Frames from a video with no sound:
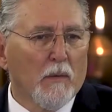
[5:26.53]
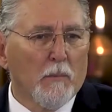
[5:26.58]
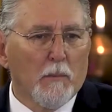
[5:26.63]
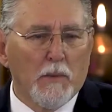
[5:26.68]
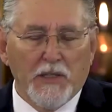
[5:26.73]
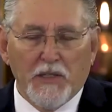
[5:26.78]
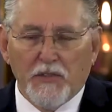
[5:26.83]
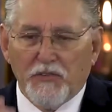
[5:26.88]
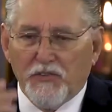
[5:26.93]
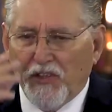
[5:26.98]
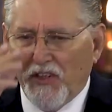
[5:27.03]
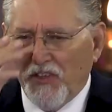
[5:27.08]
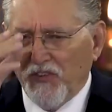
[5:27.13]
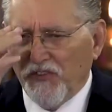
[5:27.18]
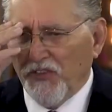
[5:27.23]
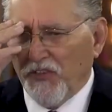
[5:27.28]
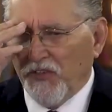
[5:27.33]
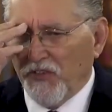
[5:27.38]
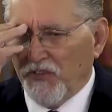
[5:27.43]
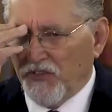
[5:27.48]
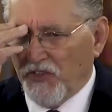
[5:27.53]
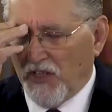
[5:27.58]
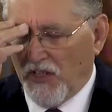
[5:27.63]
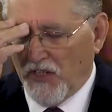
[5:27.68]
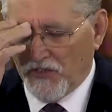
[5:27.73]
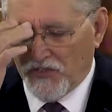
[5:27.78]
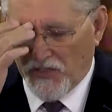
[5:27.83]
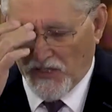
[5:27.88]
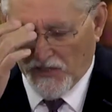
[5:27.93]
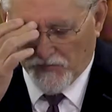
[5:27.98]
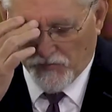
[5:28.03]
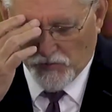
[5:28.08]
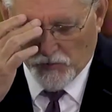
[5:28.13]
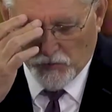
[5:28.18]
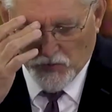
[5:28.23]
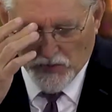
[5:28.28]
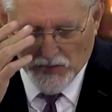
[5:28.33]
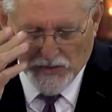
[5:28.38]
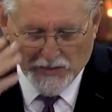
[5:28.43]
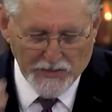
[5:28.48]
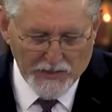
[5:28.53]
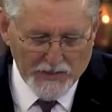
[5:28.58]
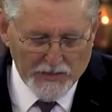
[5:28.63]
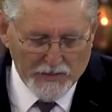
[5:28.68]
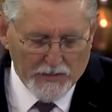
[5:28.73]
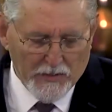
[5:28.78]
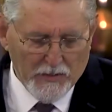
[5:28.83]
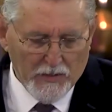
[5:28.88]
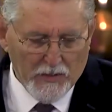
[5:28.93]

But it says there in John chapter 1 that